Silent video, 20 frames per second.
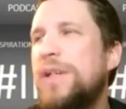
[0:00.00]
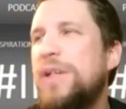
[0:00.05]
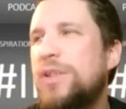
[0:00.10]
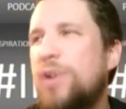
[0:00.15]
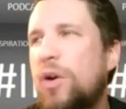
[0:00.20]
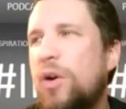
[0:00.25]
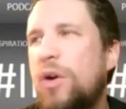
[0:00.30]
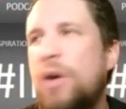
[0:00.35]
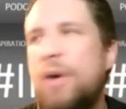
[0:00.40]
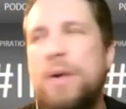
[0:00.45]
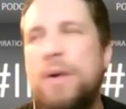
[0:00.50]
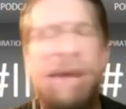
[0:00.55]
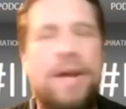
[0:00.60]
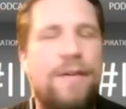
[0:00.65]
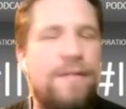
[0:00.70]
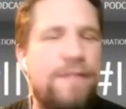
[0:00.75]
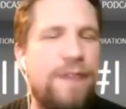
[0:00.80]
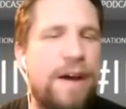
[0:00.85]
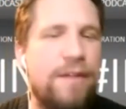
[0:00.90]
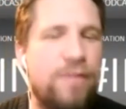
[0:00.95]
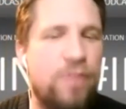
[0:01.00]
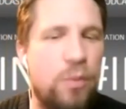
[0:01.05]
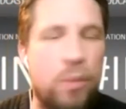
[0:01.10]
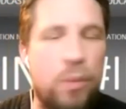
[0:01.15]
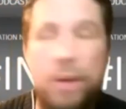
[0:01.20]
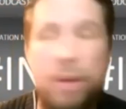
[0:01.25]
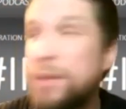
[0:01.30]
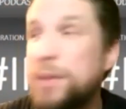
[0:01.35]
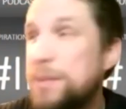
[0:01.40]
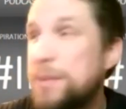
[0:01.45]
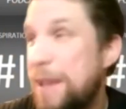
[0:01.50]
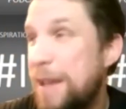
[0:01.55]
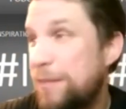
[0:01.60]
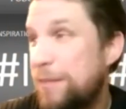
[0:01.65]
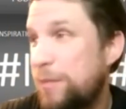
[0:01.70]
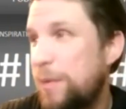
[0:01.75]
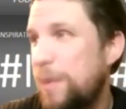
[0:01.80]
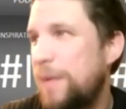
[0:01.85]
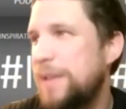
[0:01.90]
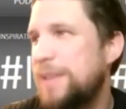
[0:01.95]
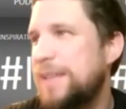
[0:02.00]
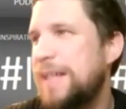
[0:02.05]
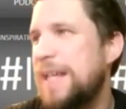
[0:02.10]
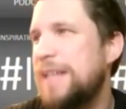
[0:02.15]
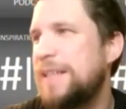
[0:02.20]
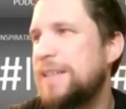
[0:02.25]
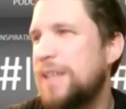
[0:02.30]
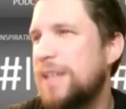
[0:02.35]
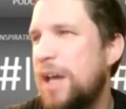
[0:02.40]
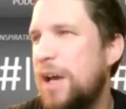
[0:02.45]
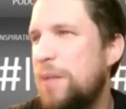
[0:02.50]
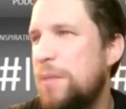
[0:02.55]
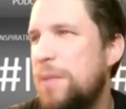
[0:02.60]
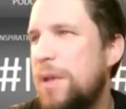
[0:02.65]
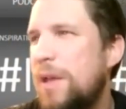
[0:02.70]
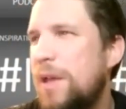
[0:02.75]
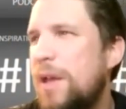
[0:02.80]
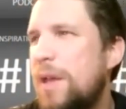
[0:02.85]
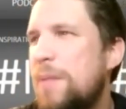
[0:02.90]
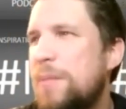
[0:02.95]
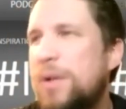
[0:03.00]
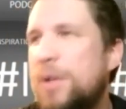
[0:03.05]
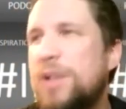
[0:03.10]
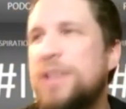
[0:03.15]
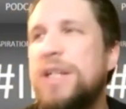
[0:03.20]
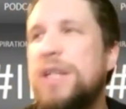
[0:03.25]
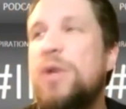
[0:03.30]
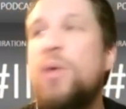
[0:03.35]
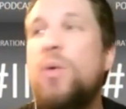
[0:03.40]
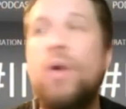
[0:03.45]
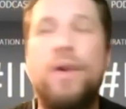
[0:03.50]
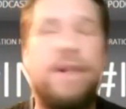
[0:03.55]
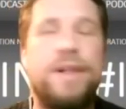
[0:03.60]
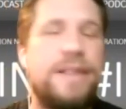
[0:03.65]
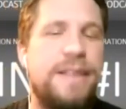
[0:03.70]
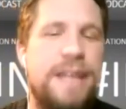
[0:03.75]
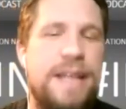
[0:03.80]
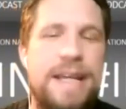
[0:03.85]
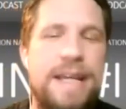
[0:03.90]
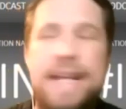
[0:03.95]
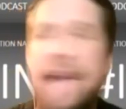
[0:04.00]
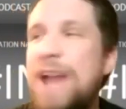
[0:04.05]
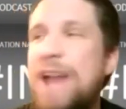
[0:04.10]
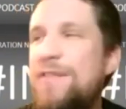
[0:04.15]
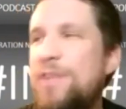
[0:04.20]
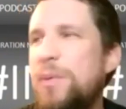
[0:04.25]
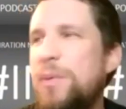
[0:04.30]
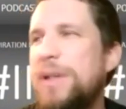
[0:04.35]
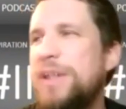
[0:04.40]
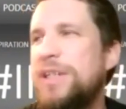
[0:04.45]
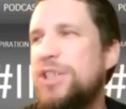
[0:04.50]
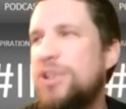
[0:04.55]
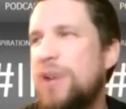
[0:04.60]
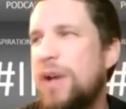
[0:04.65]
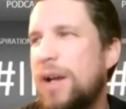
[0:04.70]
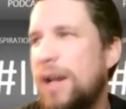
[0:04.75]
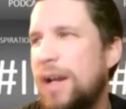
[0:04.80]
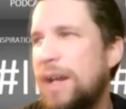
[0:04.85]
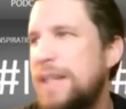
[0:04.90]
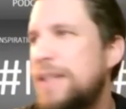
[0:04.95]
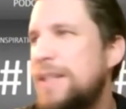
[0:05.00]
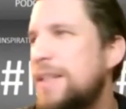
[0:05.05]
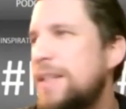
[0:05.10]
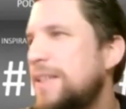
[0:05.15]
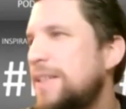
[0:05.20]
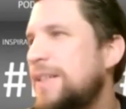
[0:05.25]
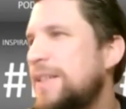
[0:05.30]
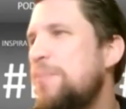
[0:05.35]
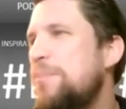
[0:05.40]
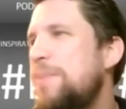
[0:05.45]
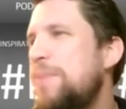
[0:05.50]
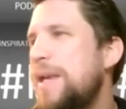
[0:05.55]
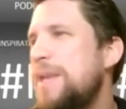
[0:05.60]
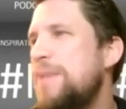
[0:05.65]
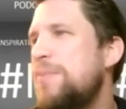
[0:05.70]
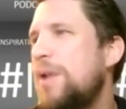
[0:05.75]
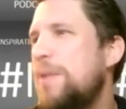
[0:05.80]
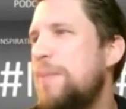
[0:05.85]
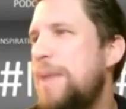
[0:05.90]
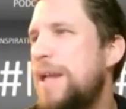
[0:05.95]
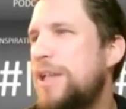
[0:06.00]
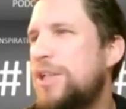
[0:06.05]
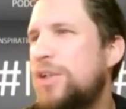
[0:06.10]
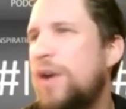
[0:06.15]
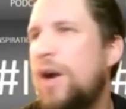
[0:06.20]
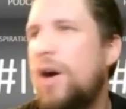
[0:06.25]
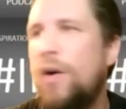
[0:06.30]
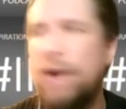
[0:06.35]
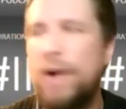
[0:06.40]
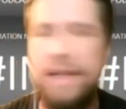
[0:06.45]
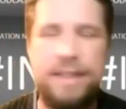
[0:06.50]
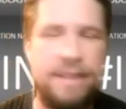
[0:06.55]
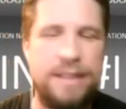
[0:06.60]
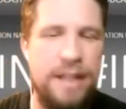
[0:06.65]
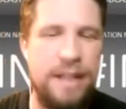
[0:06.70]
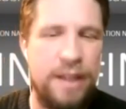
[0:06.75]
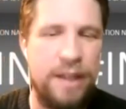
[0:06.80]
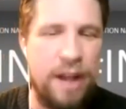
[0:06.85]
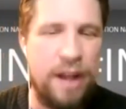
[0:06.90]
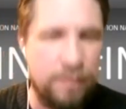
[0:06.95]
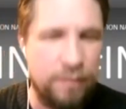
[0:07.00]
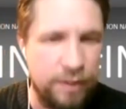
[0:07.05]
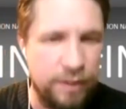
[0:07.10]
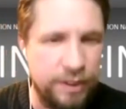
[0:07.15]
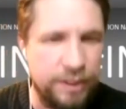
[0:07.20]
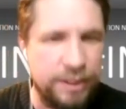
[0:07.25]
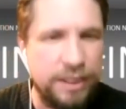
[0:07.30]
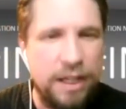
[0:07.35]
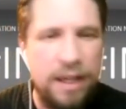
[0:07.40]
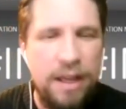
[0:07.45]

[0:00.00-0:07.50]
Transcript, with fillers: And it's got a quote here, in fact, from Will Smith, where it says, um, "Because in all honesty, everyone is struggling. Some people are better at hiding it than others."